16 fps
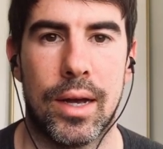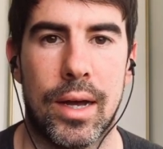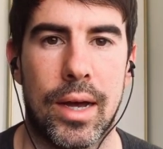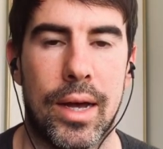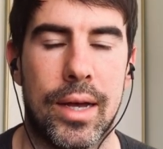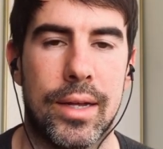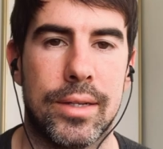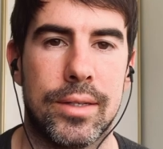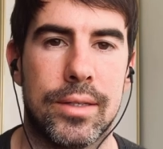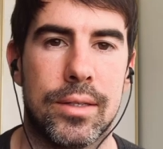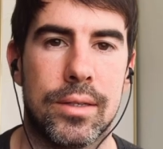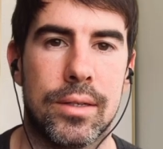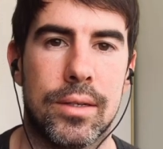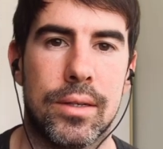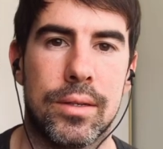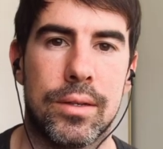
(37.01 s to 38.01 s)
And
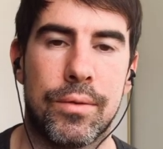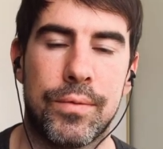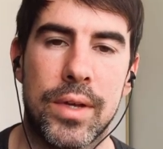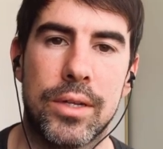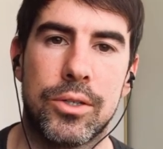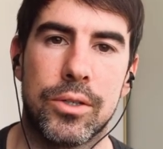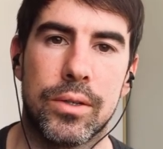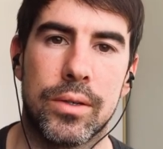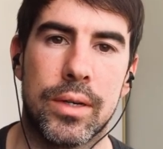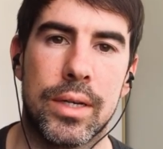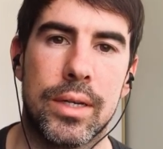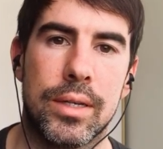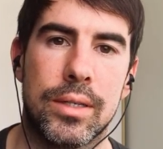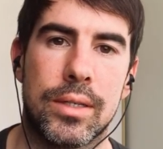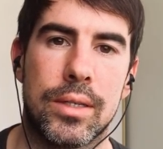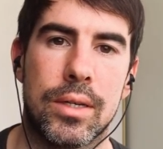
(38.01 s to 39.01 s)
the feature
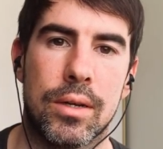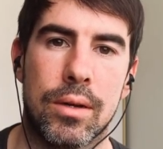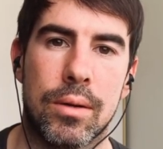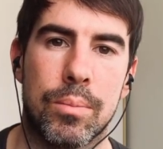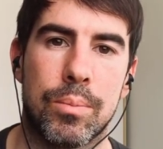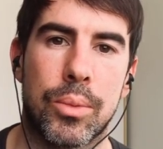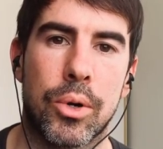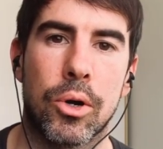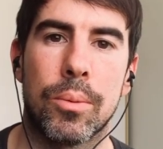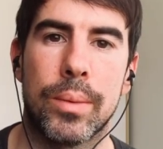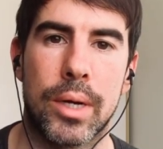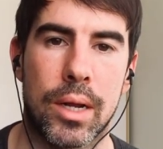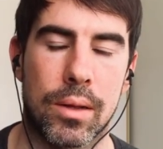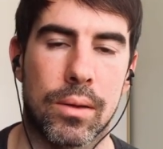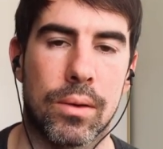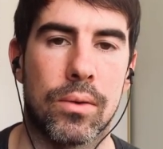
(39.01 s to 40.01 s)
is
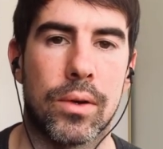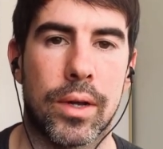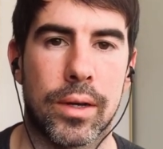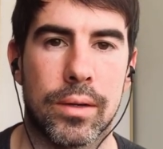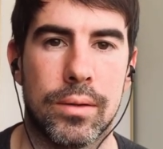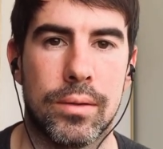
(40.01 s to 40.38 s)
permanent learning.